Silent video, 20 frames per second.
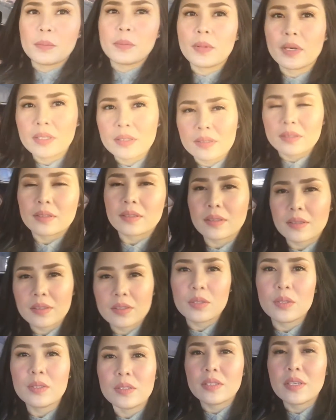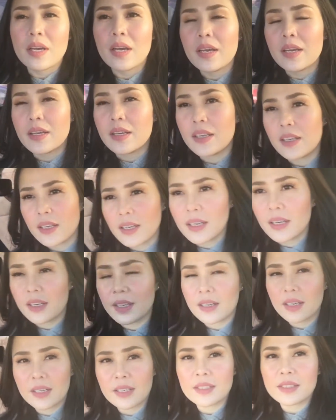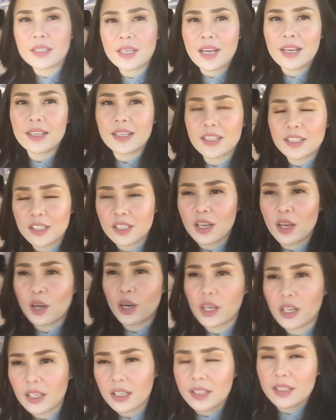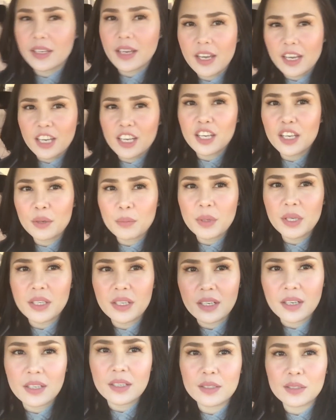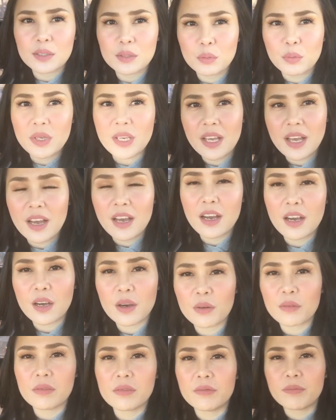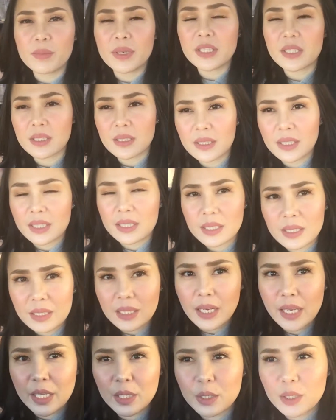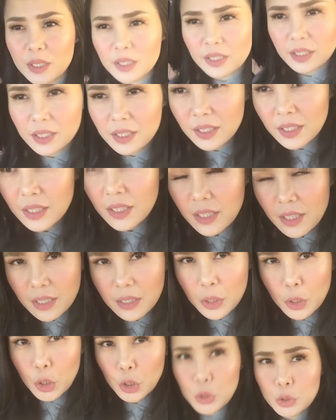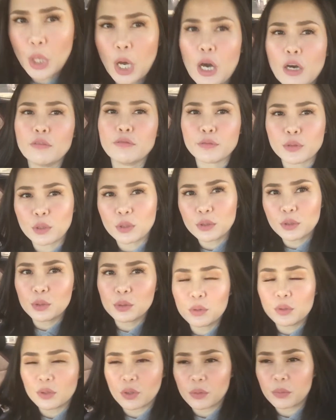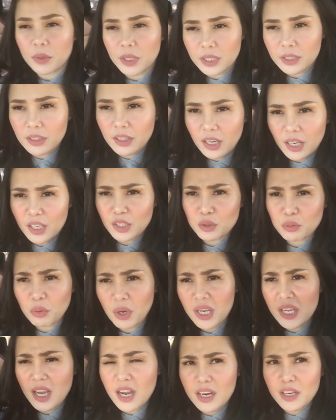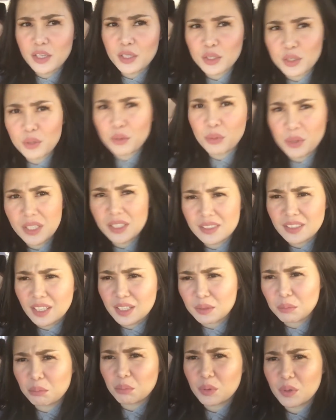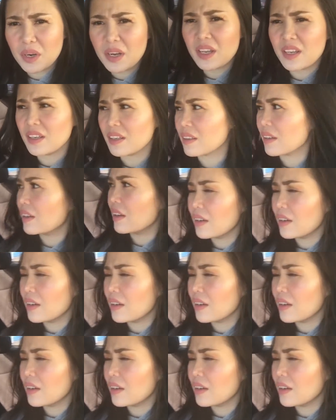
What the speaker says: But today is kind of early day because we have business later this afternoon. Oh my gosh, why are you doing that break?